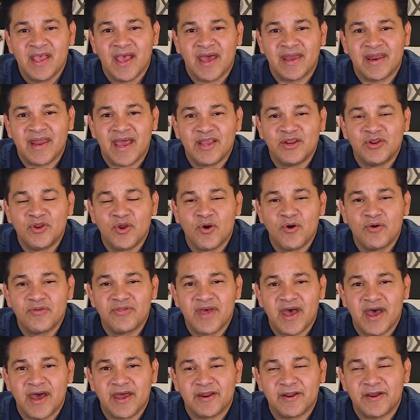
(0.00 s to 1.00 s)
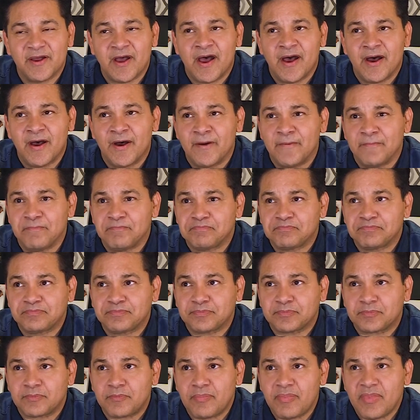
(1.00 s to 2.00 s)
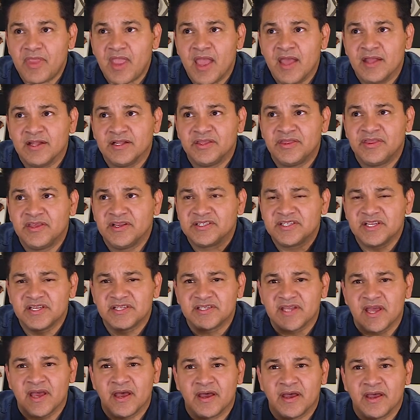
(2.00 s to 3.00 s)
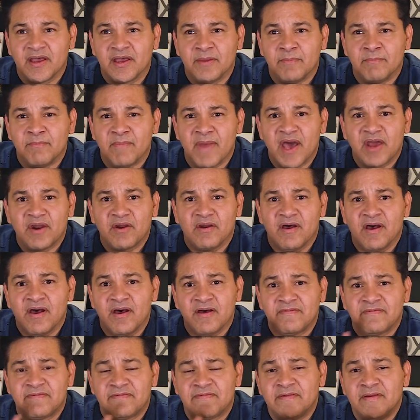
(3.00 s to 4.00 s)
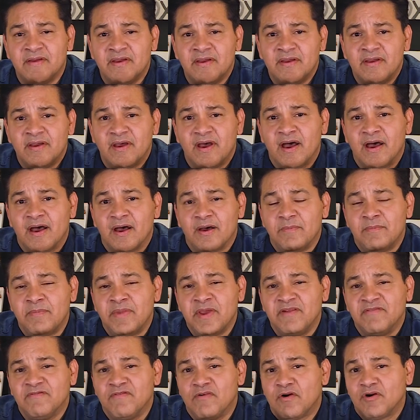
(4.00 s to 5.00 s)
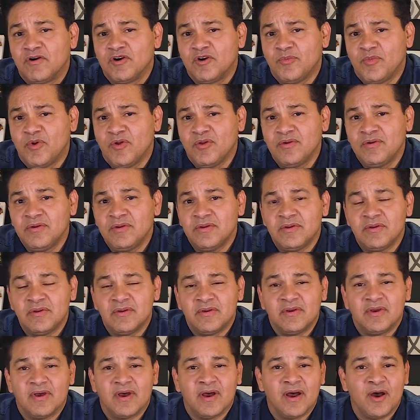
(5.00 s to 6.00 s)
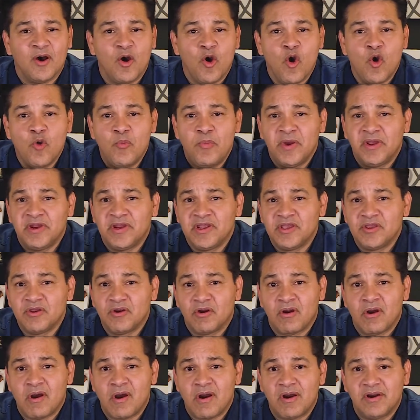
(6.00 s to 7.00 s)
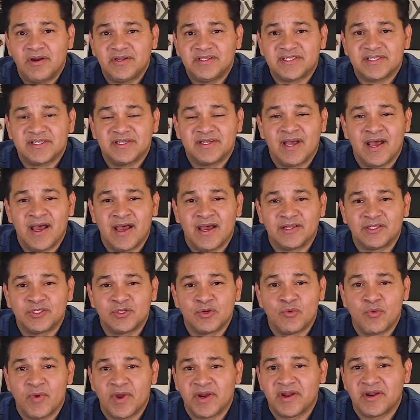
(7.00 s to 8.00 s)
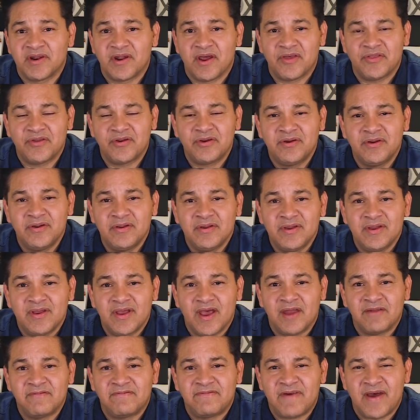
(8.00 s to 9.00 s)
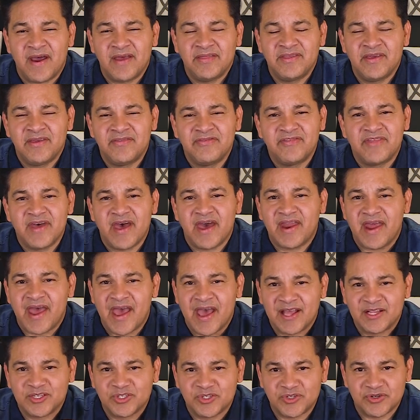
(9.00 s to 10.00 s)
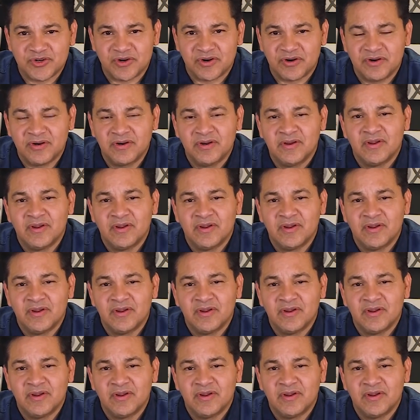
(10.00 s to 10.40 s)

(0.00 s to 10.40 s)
And I know that this is a matter of being vulnerable, opening your heart to one another, and finding that answer.